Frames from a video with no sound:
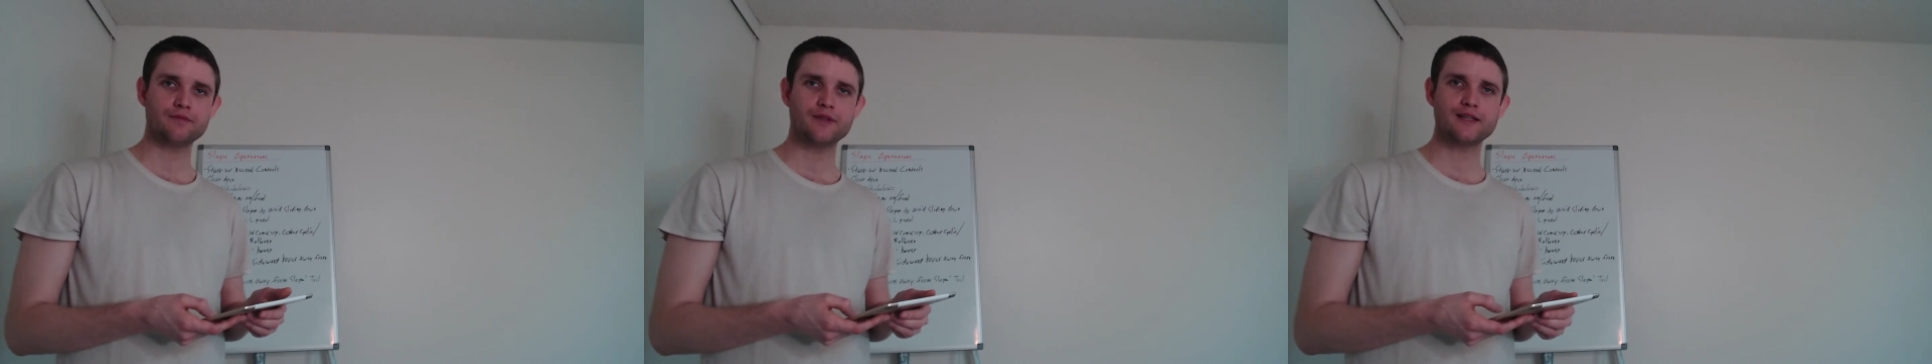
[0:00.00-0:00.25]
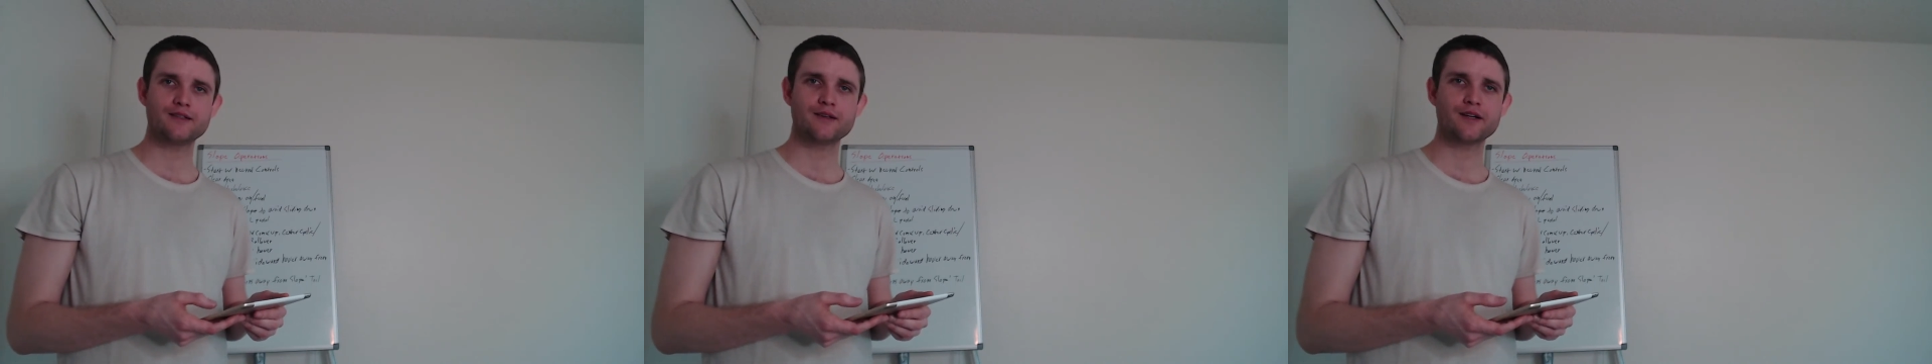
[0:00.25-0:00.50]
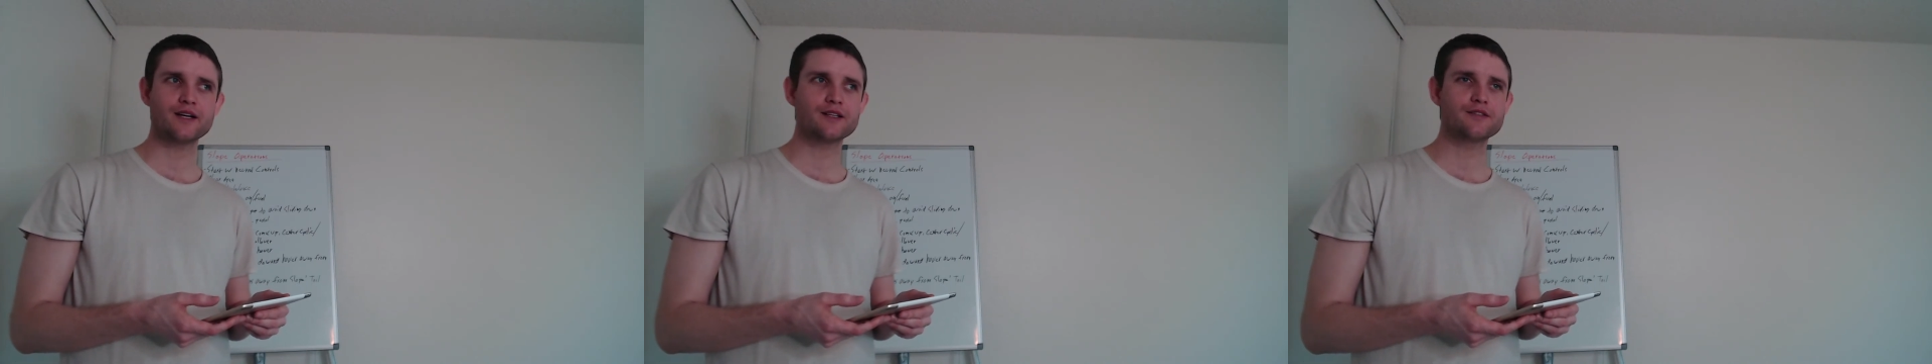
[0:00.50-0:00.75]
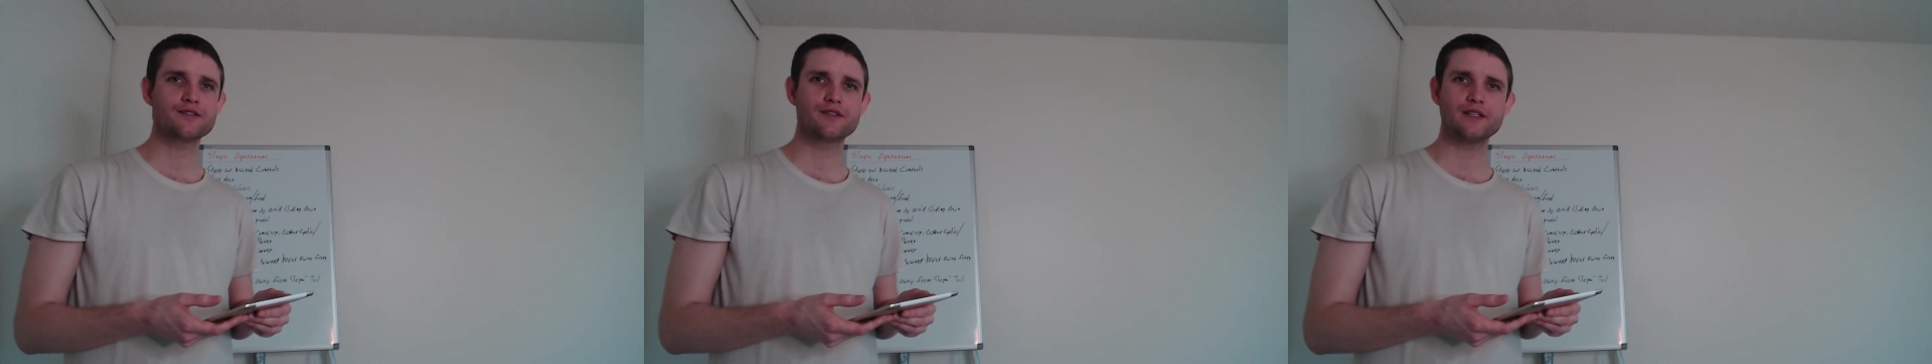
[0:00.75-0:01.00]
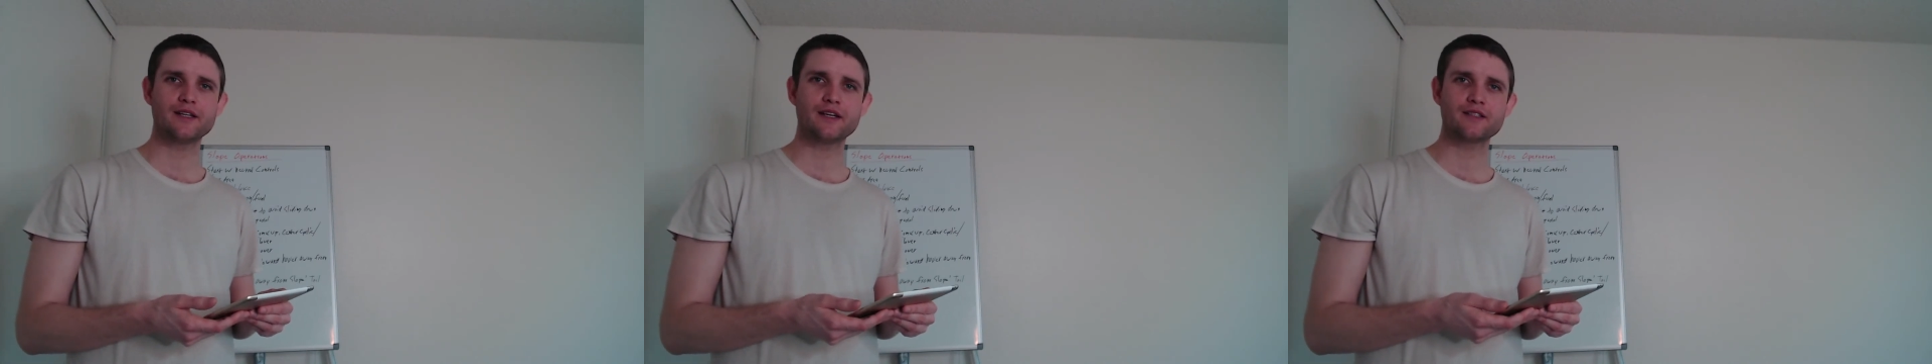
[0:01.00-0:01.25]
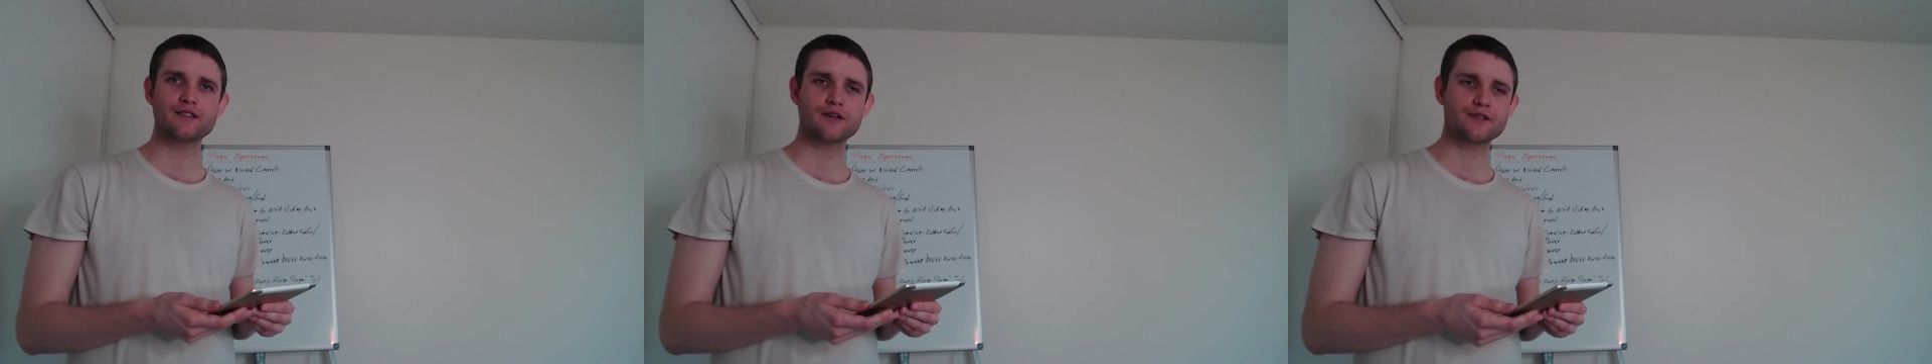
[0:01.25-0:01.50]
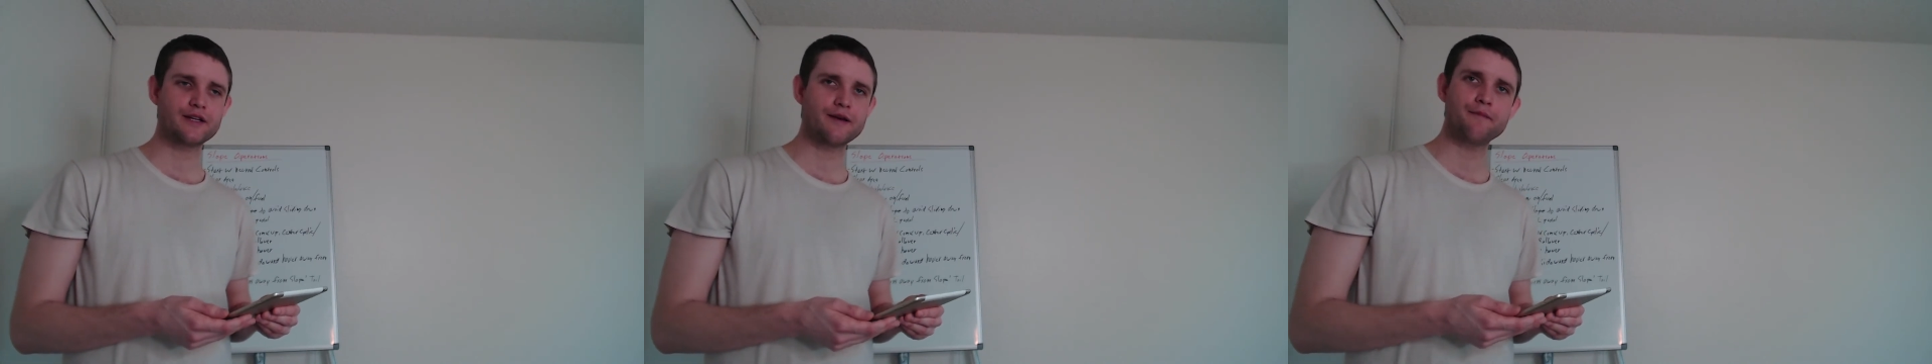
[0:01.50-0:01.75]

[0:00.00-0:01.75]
that's all guys. See you next Thursday.